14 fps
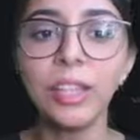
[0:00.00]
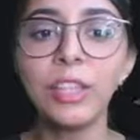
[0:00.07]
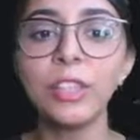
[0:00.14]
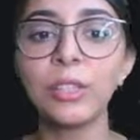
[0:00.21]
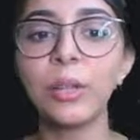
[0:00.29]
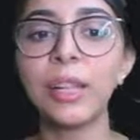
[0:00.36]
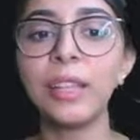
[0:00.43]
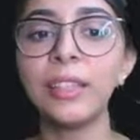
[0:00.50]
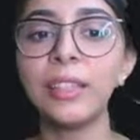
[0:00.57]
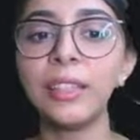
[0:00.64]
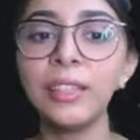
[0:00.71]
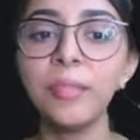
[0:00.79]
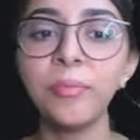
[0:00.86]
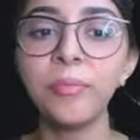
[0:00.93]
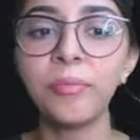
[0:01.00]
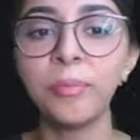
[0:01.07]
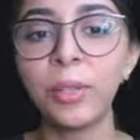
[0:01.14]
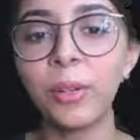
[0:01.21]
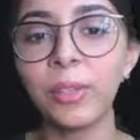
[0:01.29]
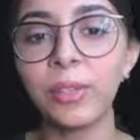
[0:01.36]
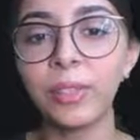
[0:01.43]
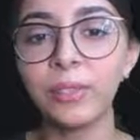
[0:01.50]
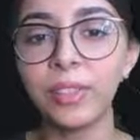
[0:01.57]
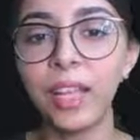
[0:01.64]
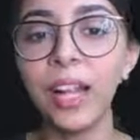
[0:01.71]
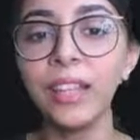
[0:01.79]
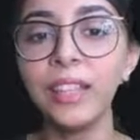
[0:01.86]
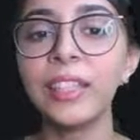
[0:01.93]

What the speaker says: So and then because of that,